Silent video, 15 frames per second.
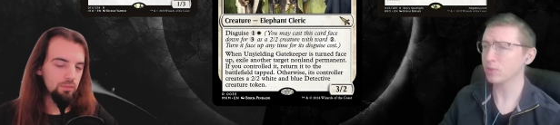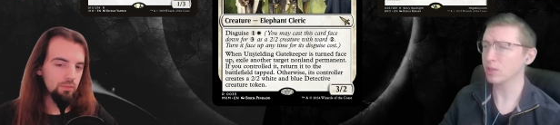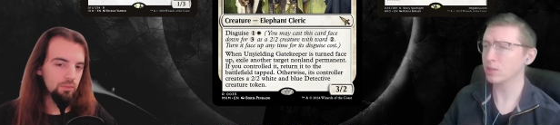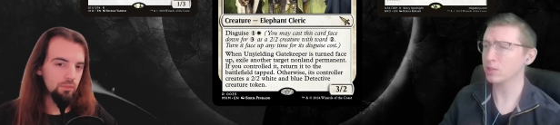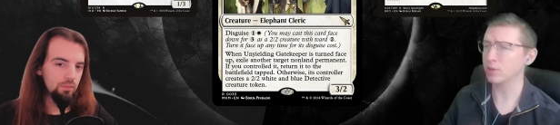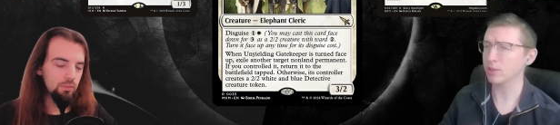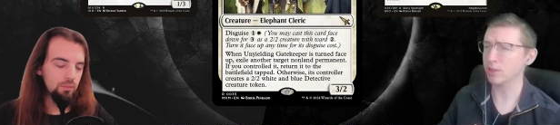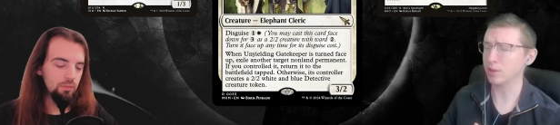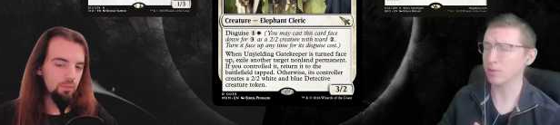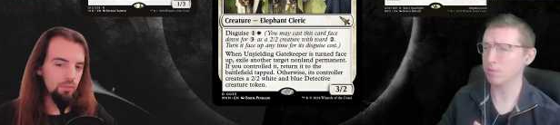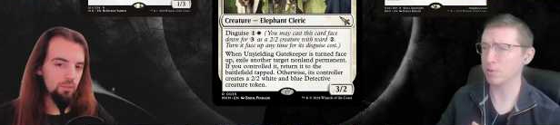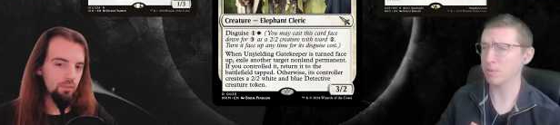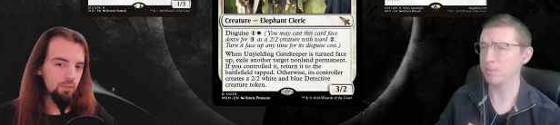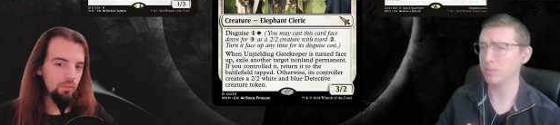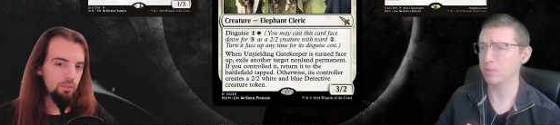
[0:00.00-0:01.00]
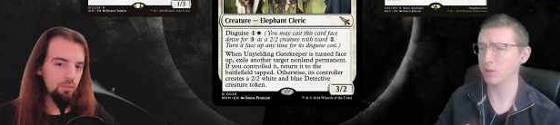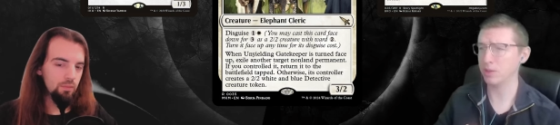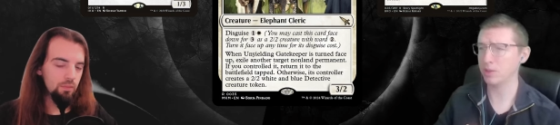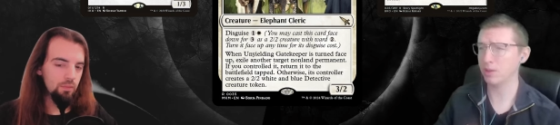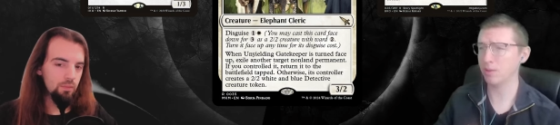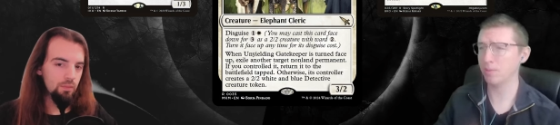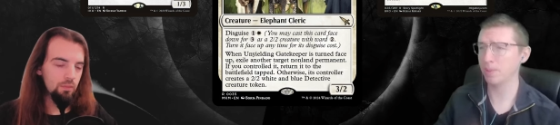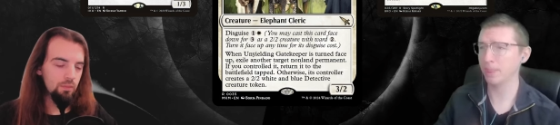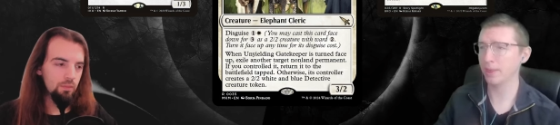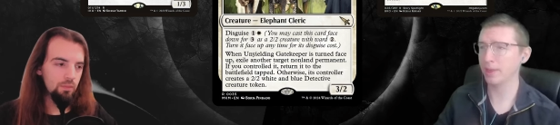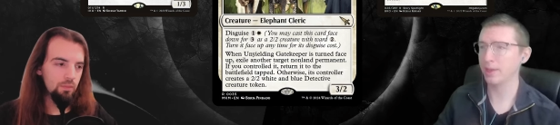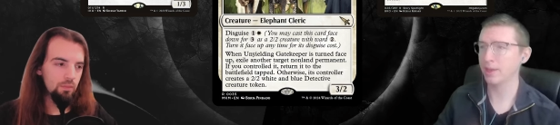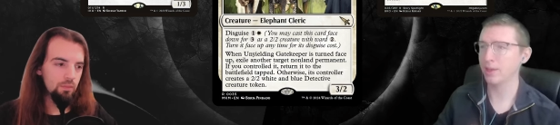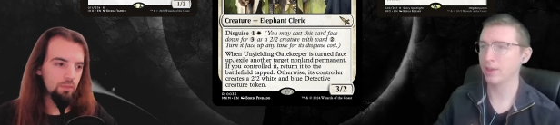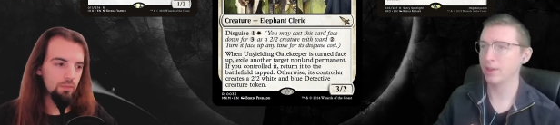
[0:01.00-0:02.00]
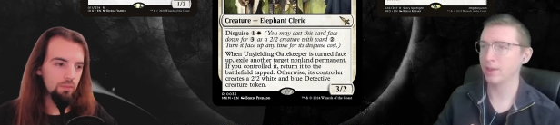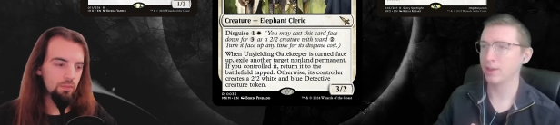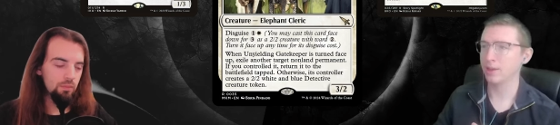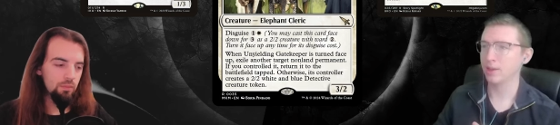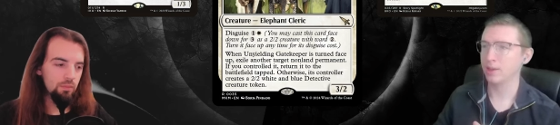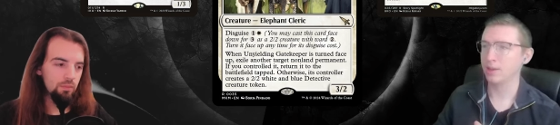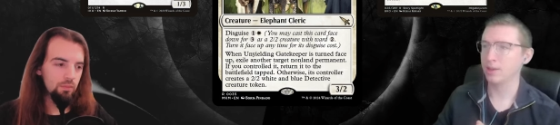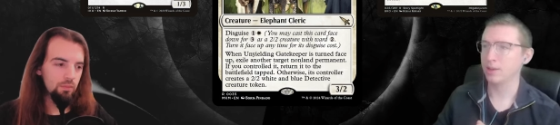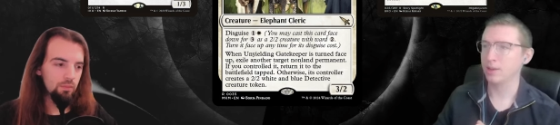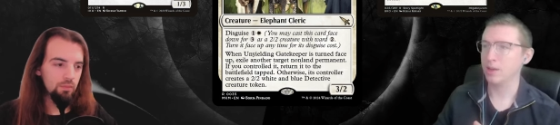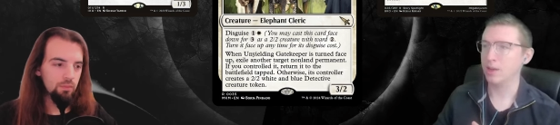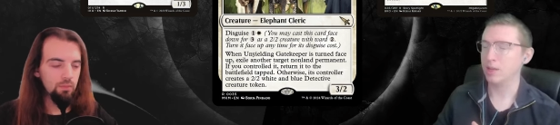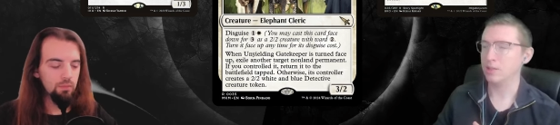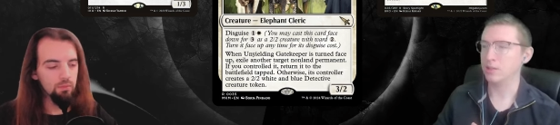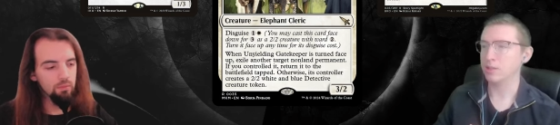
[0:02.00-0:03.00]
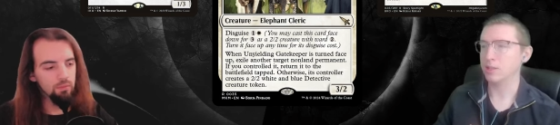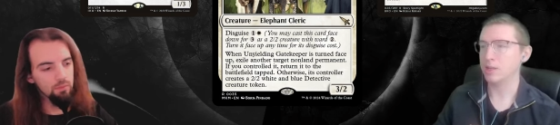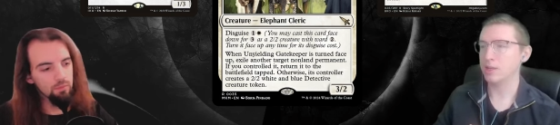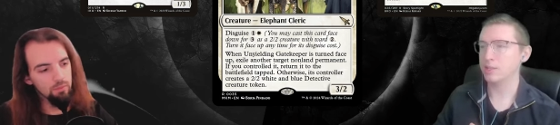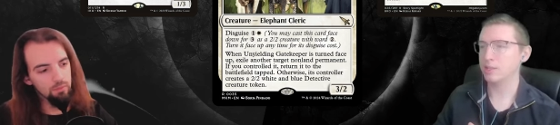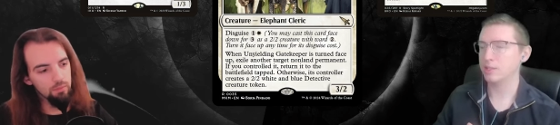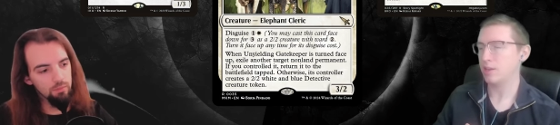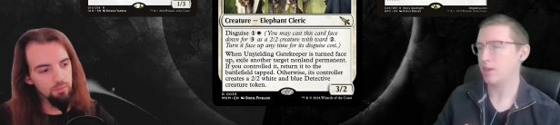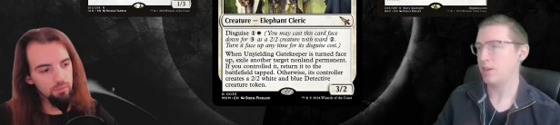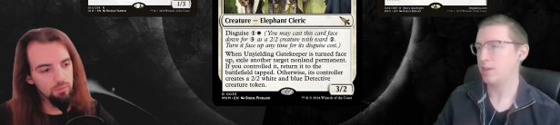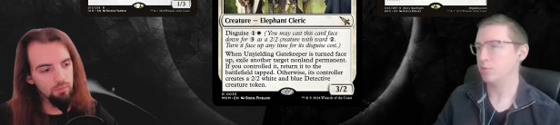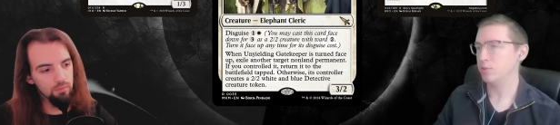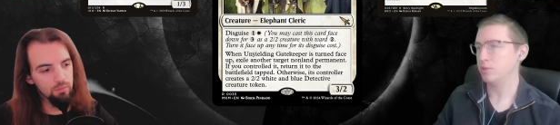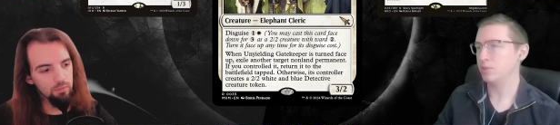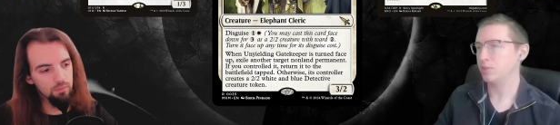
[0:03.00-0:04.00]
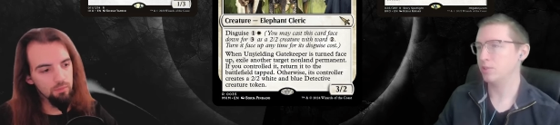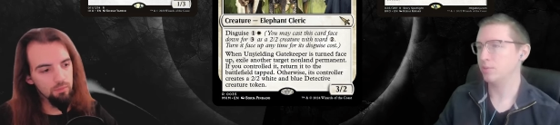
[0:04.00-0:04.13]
Speaker 1: So I think for me, unless I was